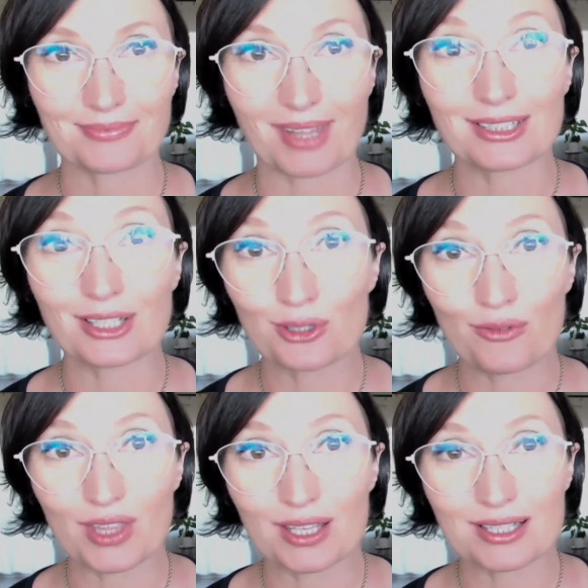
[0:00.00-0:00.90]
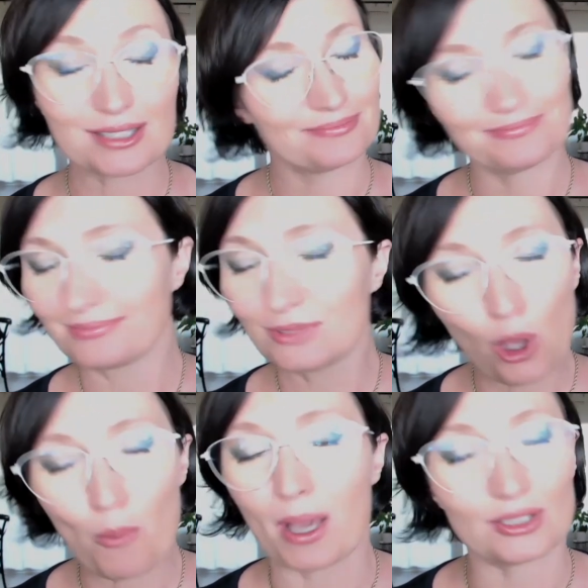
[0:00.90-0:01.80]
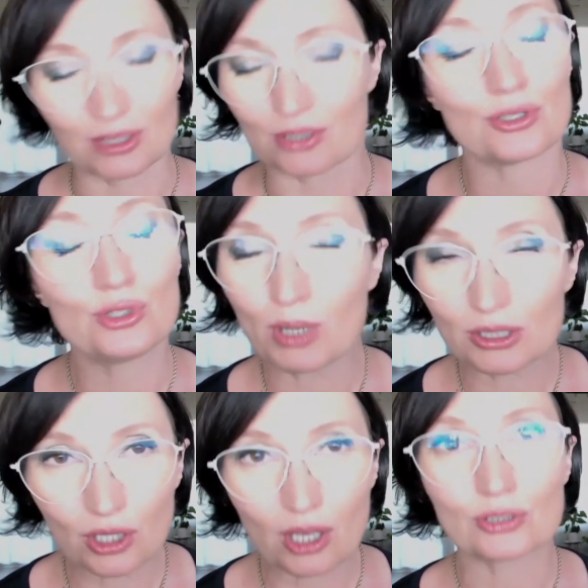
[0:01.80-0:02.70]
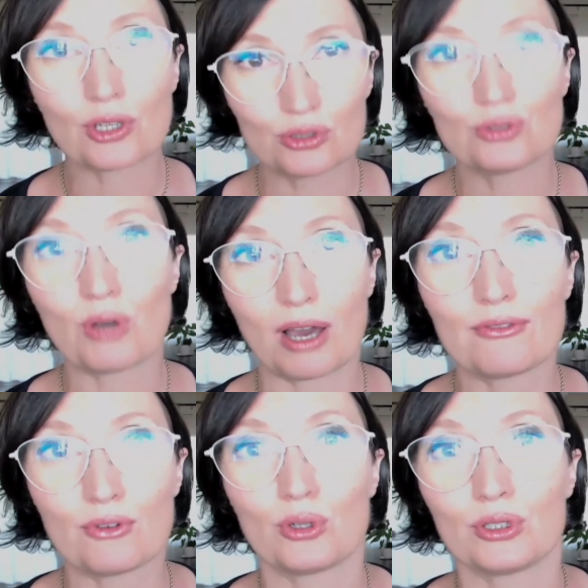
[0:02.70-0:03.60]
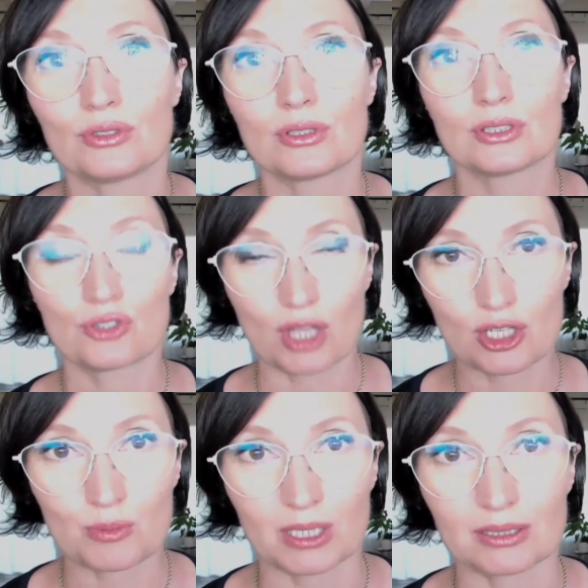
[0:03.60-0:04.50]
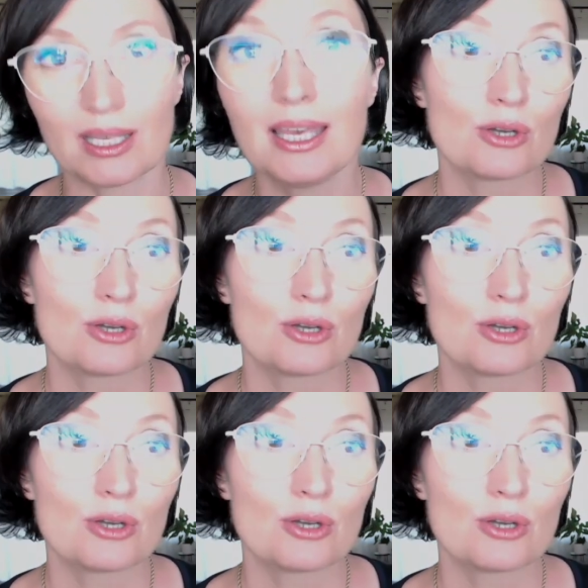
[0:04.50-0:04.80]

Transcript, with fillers: And the truth is, no, my dear, you are not going to avoid judgment.